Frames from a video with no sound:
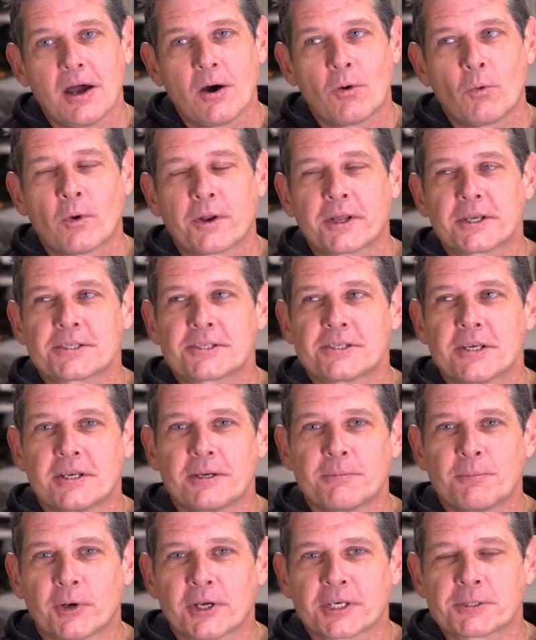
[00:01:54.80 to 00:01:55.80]
What exceeded
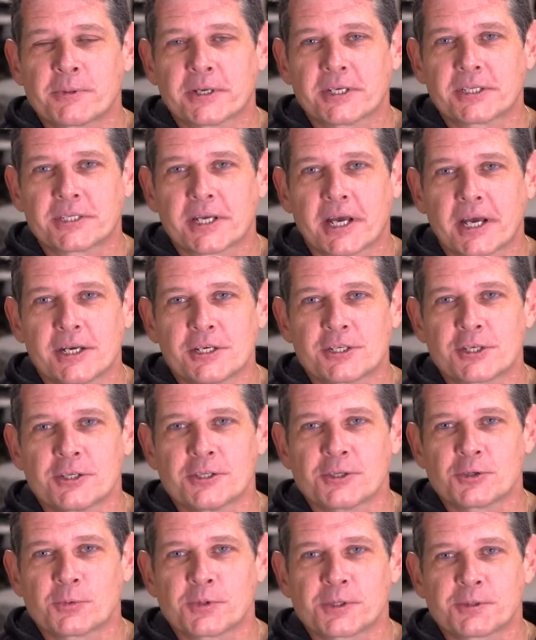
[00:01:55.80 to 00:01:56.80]
my
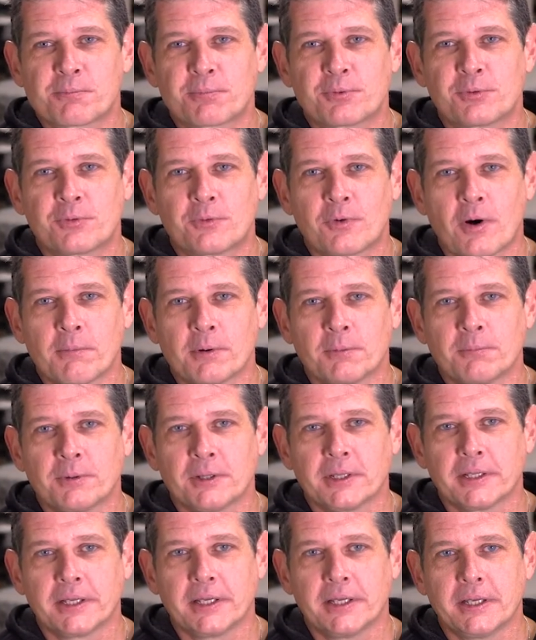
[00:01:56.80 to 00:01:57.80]
expectations was
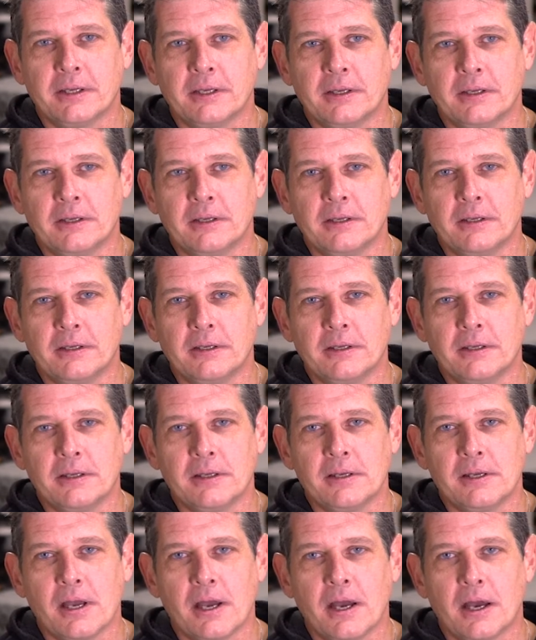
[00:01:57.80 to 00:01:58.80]

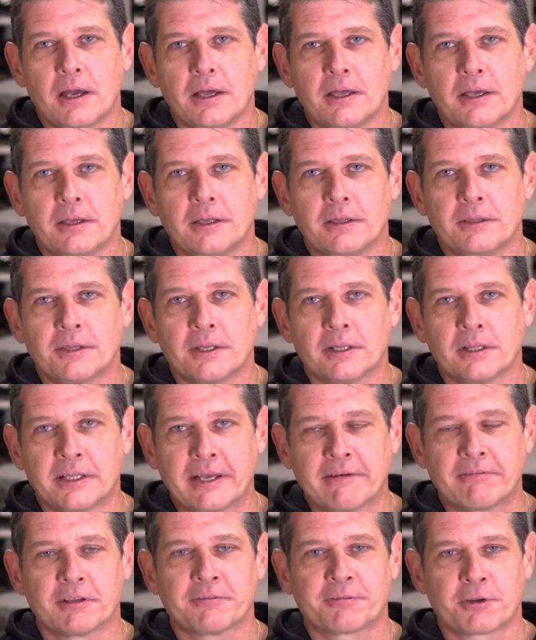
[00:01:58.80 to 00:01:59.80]
probably the
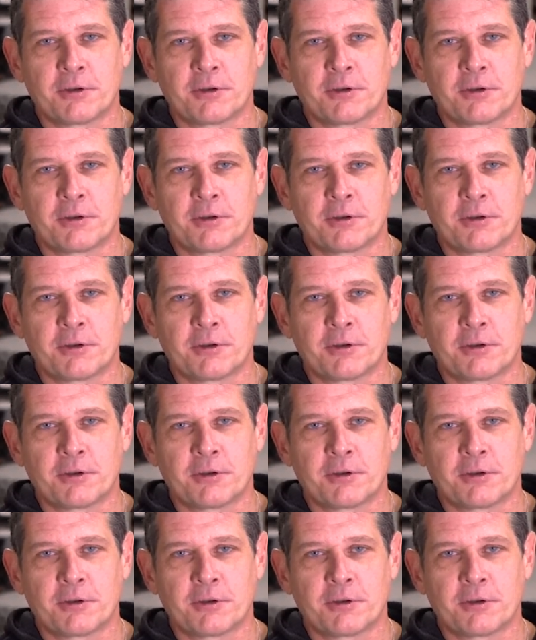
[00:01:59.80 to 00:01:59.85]
level of